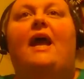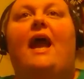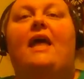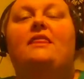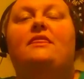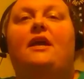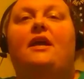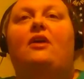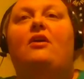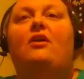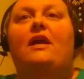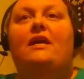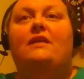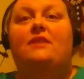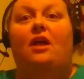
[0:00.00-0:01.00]
And there
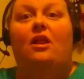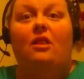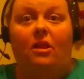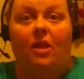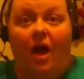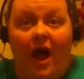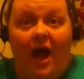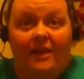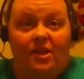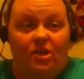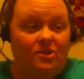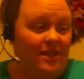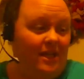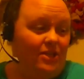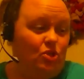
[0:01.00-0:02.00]
is a lot.
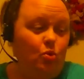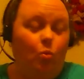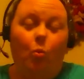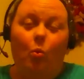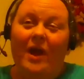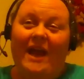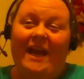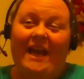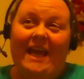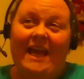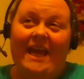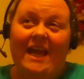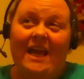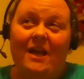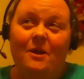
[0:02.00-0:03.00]
There's like 20,
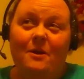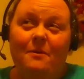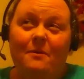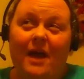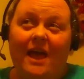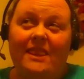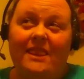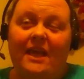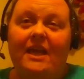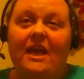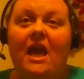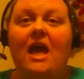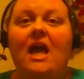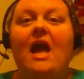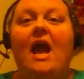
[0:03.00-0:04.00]
I think.
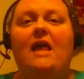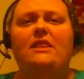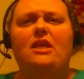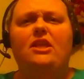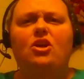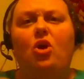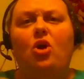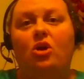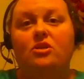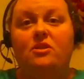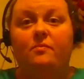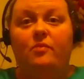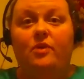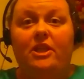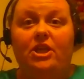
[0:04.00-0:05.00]
And then there are
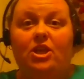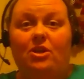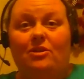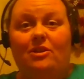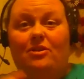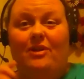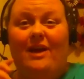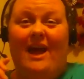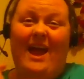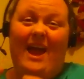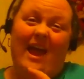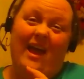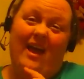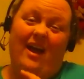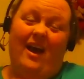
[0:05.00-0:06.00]
some really cute little
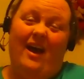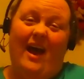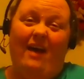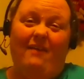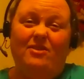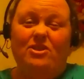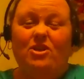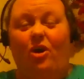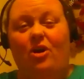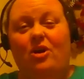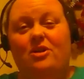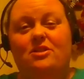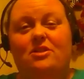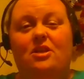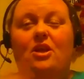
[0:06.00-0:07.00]

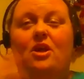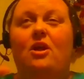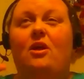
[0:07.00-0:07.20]
avatars.